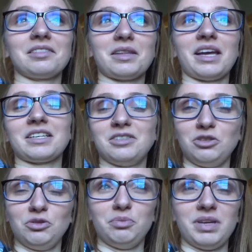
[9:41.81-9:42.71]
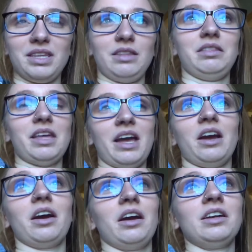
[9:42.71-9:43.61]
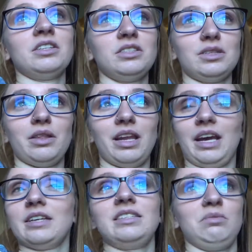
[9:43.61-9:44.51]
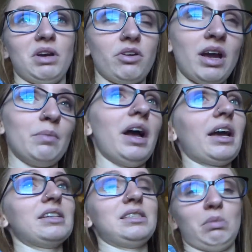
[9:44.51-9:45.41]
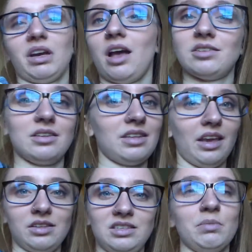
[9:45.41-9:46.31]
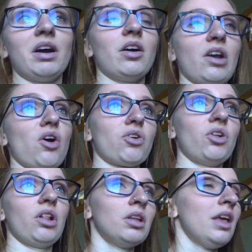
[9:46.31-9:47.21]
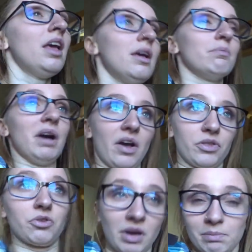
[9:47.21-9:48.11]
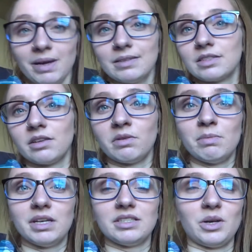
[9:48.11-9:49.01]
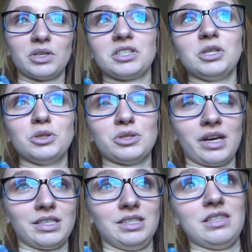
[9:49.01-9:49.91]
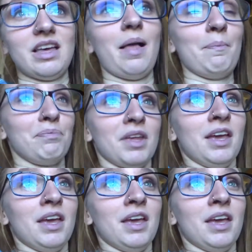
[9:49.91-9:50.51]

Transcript: like to be there, so then I could see my grandma, I could see my cousins, I could see my aunt and uncle. My other grandparents live in Minnesota too, so I could see them.